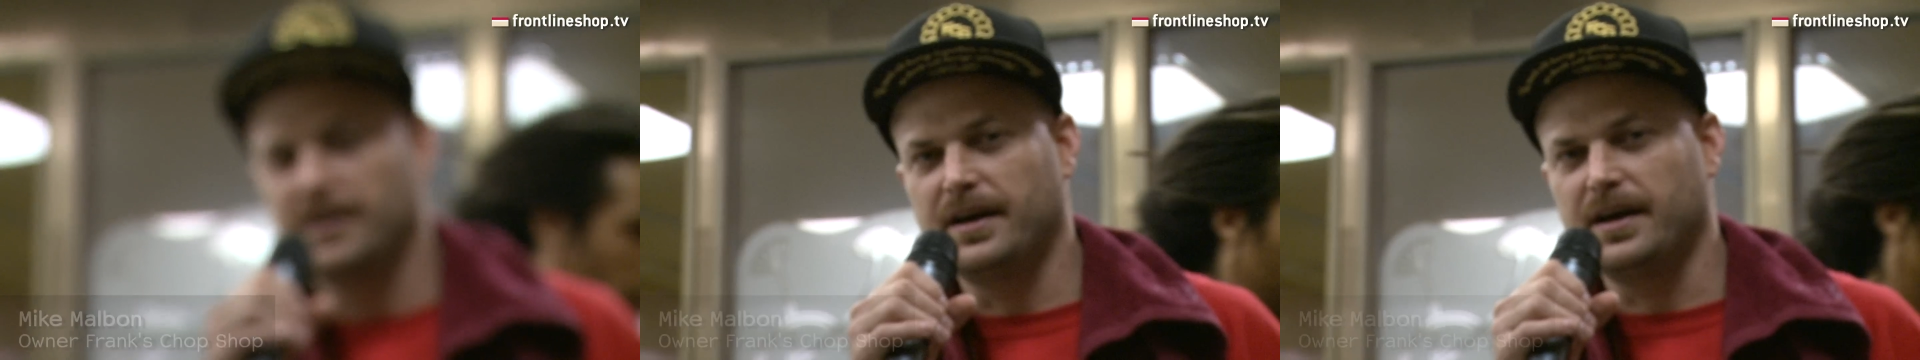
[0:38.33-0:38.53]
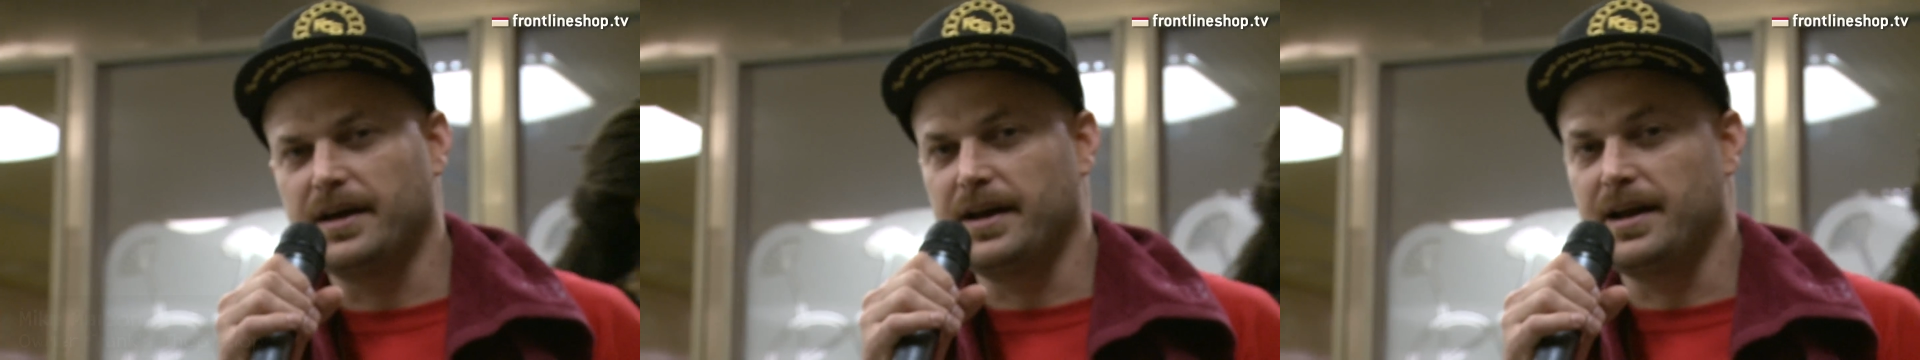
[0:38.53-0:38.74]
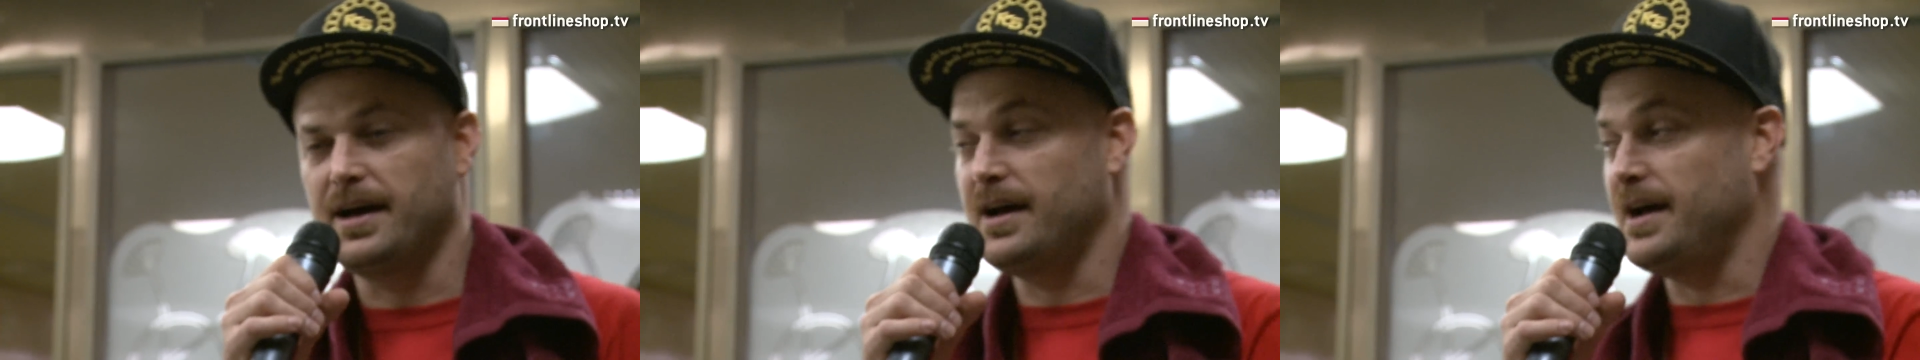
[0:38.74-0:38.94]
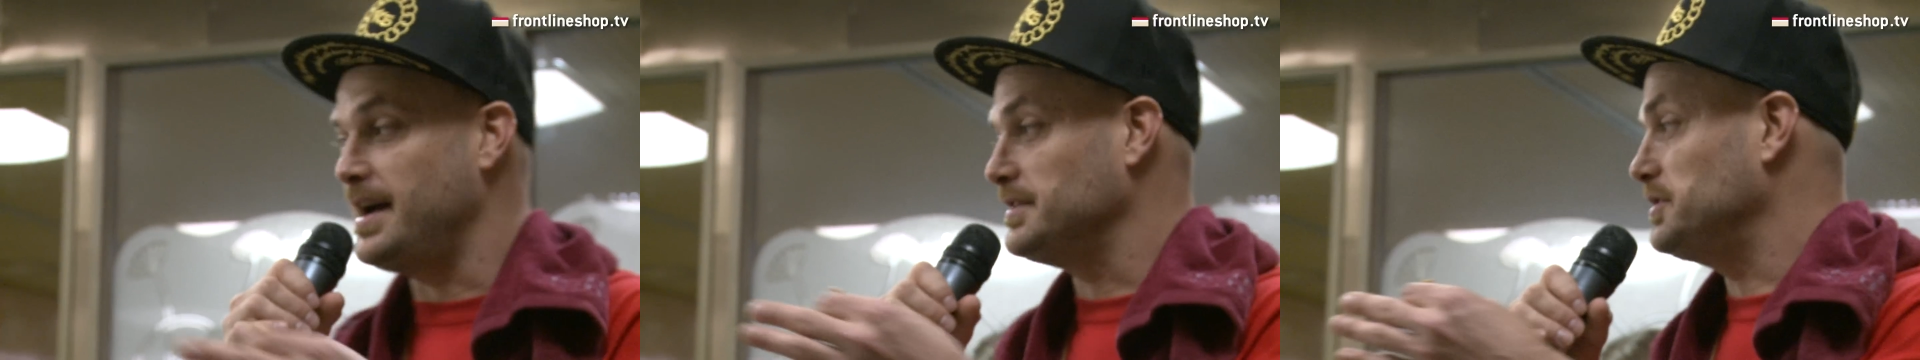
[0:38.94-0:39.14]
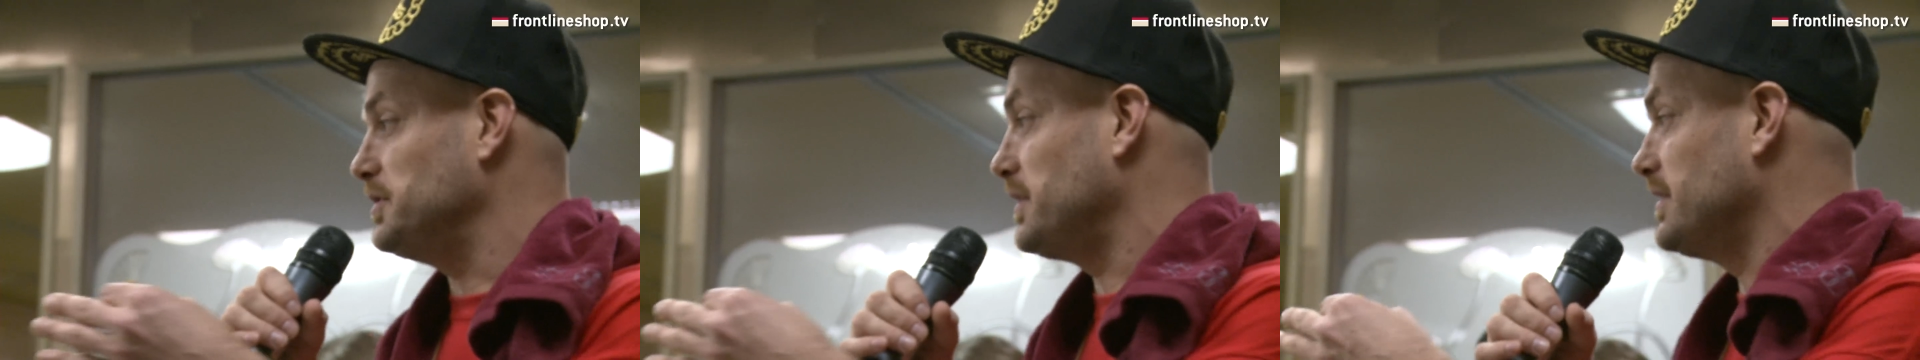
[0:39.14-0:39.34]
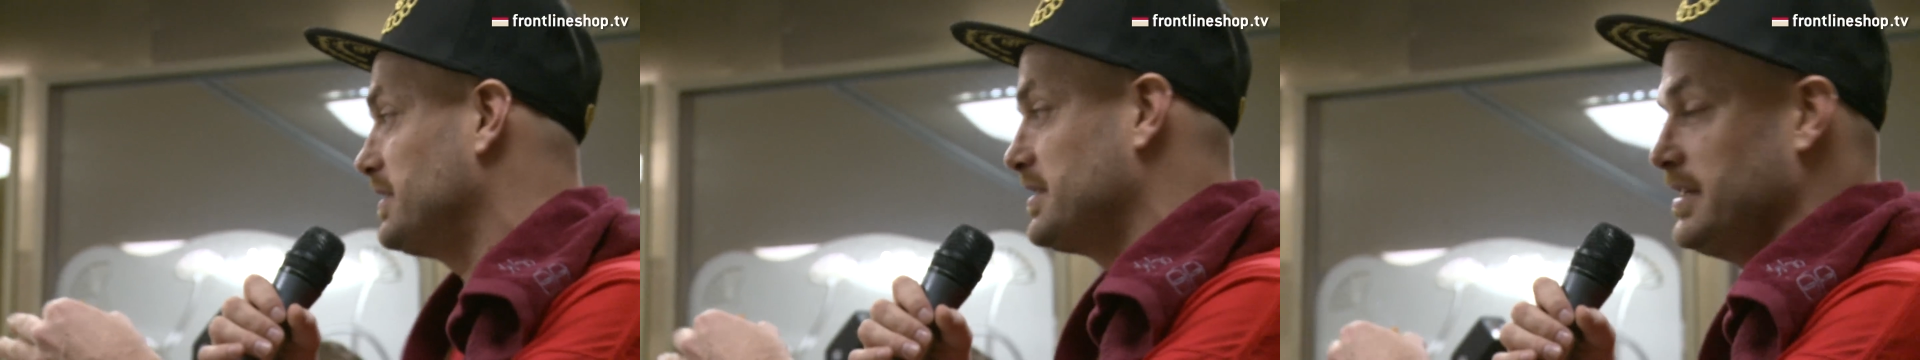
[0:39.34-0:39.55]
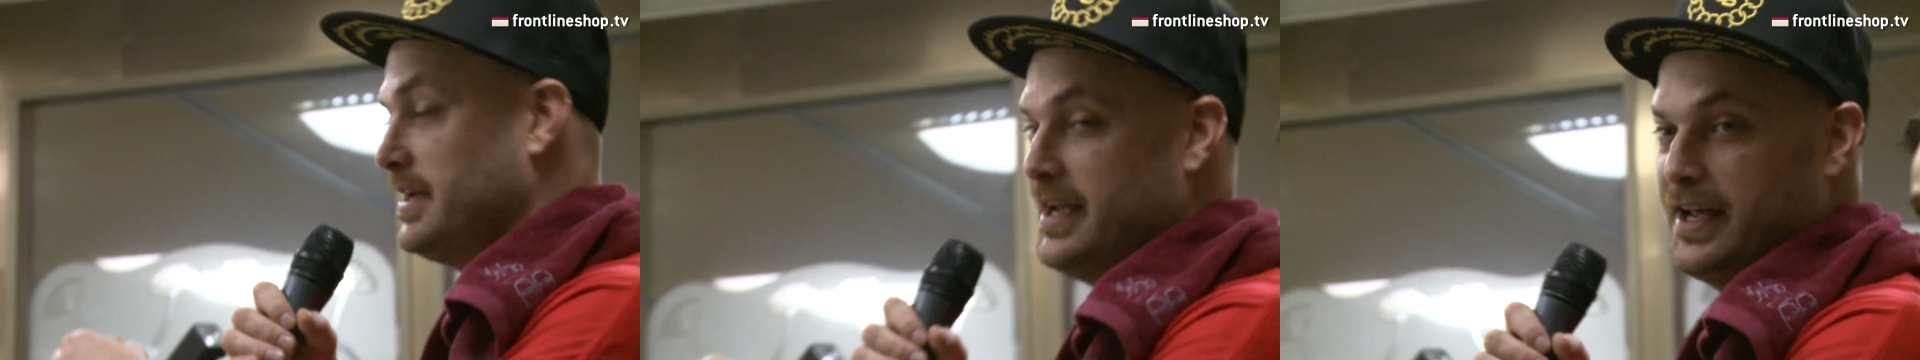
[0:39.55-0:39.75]
and uh, as you can
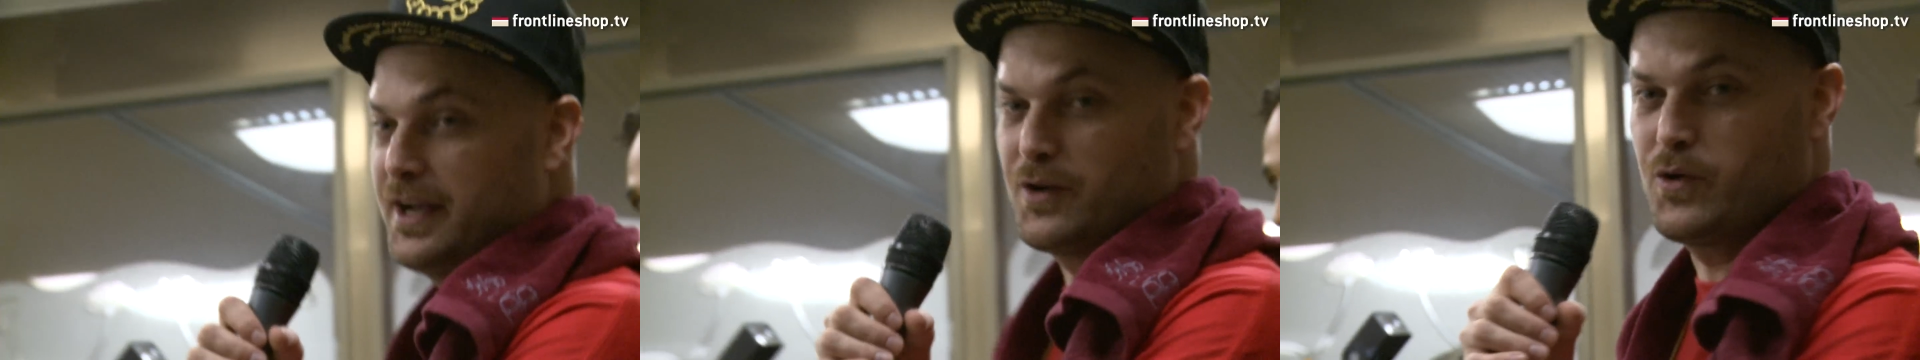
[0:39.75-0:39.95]
see, it,